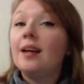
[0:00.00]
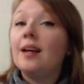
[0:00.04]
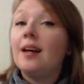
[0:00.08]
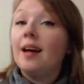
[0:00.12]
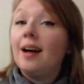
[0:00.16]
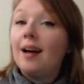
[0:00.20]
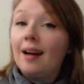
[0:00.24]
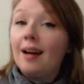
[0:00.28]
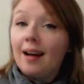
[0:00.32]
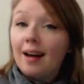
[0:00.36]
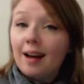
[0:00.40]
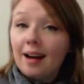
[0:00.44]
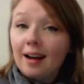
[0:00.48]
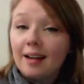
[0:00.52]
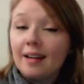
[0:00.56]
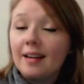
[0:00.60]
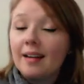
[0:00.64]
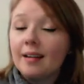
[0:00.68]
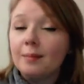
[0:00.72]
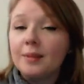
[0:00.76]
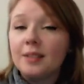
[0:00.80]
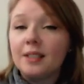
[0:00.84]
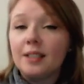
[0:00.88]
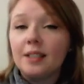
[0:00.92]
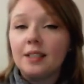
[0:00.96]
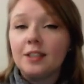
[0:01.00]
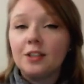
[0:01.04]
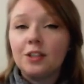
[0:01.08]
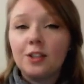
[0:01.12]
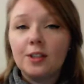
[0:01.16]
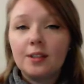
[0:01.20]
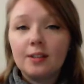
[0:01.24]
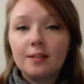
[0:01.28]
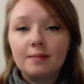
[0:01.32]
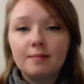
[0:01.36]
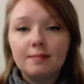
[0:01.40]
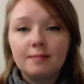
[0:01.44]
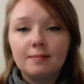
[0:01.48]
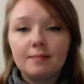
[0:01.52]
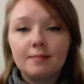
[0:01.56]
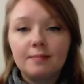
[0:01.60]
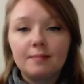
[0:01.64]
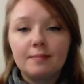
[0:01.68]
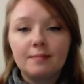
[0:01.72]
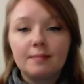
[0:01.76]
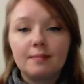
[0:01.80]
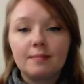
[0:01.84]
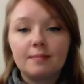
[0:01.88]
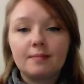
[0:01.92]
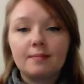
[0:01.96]
I am teaching.
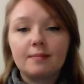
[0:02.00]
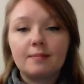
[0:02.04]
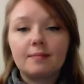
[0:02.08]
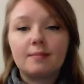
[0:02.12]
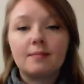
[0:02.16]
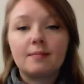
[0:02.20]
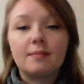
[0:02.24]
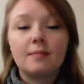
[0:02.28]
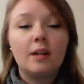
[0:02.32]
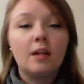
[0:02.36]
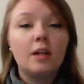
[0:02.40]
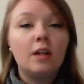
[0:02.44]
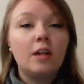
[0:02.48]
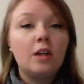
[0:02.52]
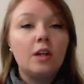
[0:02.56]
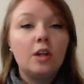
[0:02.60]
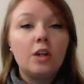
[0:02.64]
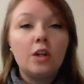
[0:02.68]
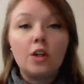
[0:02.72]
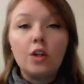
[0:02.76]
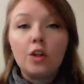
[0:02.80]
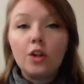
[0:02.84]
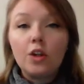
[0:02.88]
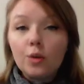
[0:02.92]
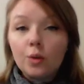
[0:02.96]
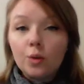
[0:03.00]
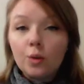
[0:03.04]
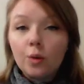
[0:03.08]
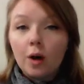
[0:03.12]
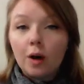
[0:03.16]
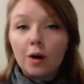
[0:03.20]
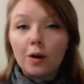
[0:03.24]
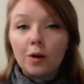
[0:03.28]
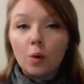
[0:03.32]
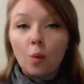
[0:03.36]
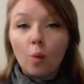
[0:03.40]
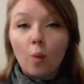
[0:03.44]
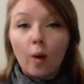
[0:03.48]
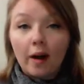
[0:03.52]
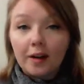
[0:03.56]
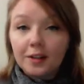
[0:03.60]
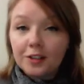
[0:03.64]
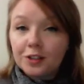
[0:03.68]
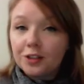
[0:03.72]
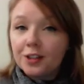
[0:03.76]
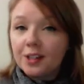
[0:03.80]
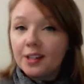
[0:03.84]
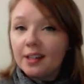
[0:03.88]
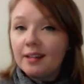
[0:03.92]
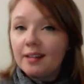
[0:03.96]
You are
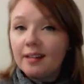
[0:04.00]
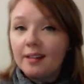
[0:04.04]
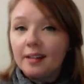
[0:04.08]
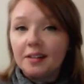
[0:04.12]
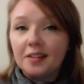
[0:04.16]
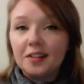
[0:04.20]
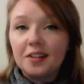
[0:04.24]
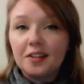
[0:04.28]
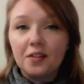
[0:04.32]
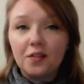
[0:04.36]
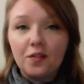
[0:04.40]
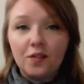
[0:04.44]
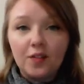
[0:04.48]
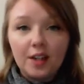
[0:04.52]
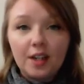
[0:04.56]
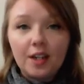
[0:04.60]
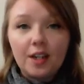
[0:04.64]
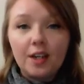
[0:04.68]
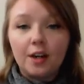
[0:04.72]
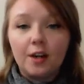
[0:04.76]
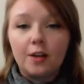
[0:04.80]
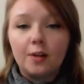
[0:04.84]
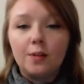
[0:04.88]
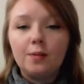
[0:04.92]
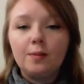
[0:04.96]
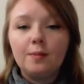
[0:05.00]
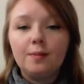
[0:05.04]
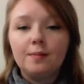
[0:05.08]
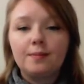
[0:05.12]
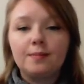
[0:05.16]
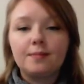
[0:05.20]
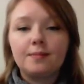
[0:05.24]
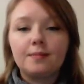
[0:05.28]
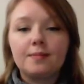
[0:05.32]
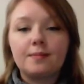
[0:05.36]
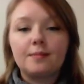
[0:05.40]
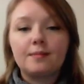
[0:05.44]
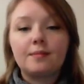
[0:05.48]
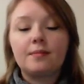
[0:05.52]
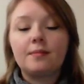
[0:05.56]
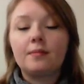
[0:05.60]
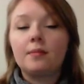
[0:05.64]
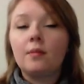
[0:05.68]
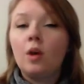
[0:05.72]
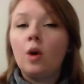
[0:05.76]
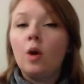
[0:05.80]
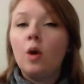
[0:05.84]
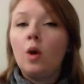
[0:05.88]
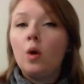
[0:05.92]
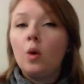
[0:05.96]
watching this video.
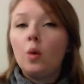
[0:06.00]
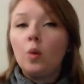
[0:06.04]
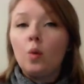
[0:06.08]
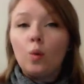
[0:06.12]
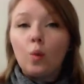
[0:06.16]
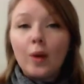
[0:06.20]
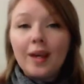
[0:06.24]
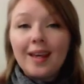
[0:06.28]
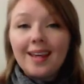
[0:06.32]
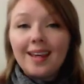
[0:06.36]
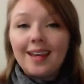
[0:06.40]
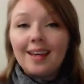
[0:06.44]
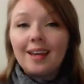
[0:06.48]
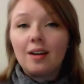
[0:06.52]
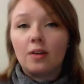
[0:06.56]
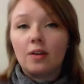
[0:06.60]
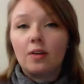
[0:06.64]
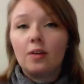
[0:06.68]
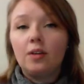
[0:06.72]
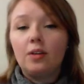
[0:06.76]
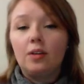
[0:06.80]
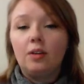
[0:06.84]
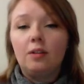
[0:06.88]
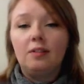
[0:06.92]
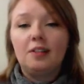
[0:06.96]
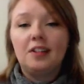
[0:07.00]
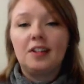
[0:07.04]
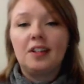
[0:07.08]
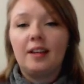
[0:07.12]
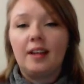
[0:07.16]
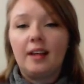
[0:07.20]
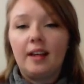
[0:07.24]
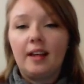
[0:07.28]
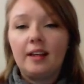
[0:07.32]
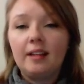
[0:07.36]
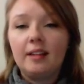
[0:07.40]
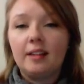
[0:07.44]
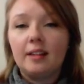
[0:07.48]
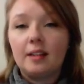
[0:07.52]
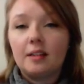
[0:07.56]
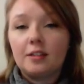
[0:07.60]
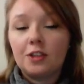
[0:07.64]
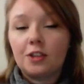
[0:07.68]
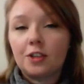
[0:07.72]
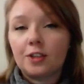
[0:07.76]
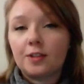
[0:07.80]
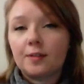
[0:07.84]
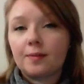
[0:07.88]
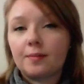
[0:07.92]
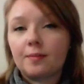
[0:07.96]
We are using
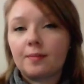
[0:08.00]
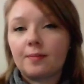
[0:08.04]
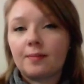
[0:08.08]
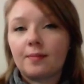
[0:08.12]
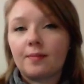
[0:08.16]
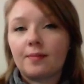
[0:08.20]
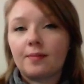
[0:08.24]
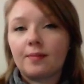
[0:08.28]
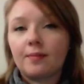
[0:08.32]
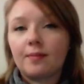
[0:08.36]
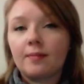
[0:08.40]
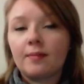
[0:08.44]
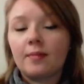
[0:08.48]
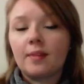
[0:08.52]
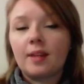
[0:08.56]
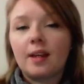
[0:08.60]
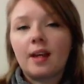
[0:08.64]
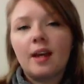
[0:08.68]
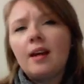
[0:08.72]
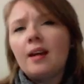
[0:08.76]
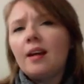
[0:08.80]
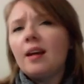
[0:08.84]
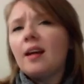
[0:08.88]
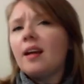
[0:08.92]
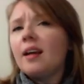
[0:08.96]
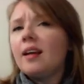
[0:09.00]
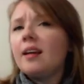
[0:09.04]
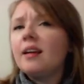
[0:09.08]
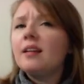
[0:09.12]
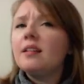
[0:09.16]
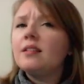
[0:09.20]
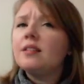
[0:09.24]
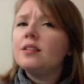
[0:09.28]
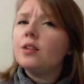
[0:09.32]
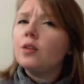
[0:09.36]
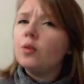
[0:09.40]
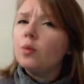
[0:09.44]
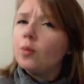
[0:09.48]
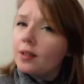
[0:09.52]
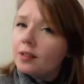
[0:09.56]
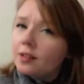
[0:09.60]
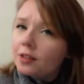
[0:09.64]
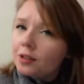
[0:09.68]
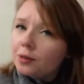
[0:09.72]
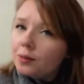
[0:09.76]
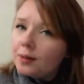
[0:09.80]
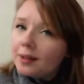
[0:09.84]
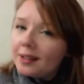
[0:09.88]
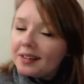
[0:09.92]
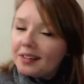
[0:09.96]
English. And what
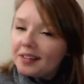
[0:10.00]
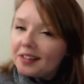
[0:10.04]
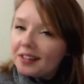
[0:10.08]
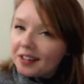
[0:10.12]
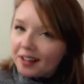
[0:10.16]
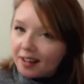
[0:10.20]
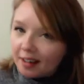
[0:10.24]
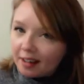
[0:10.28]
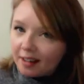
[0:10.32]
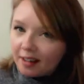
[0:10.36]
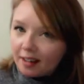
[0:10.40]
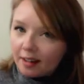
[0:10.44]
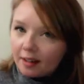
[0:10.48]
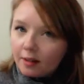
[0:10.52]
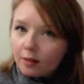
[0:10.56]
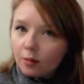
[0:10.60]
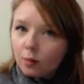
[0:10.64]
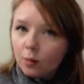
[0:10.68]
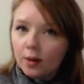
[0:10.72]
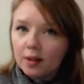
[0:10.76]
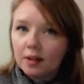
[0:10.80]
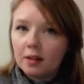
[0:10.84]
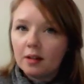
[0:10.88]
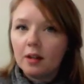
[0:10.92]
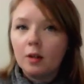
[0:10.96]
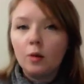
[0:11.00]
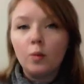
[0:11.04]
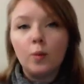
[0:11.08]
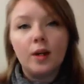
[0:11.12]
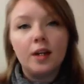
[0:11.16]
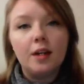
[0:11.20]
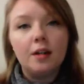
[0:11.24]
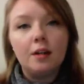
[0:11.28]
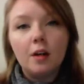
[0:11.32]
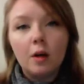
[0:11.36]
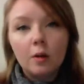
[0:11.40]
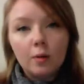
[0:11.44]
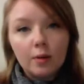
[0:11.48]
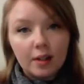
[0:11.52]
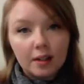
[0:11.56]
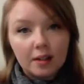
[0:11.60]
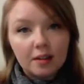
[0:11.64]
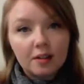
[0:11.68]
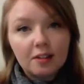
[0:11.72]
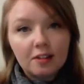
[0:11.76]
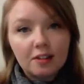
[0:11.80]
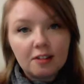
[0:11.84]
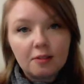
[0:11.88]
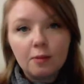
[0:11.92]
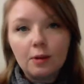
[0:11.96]
do we see? What can we
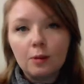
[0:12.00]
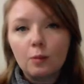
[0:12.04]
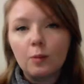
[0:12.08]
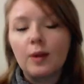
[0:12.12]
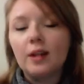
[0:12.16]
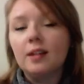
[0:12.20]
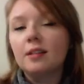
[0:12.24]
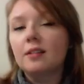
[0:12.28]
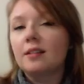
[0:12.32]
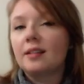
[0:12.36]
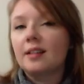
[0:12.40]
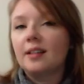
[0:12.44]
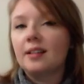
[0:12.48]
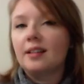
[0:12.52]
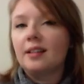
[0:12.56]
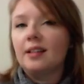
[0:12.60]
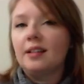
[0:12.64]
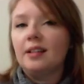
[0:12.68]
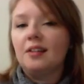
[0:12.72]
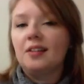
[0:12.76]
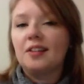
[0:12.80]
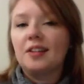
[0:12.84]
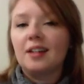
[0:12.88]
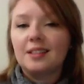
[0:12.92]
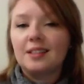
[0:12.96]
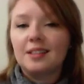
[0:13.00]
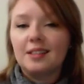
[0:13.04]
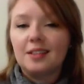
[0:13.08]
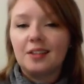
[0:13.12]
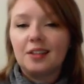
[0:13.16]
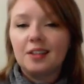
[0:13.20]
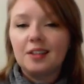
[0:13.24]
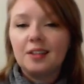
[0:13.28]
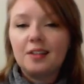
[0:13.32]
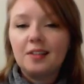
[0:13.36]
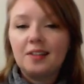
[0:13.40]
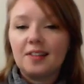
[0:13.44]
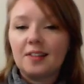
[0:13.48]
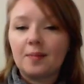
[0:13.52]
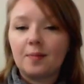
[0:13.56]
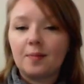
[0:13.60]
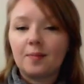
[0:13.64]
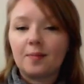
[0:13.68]
notice when we look at these sentences?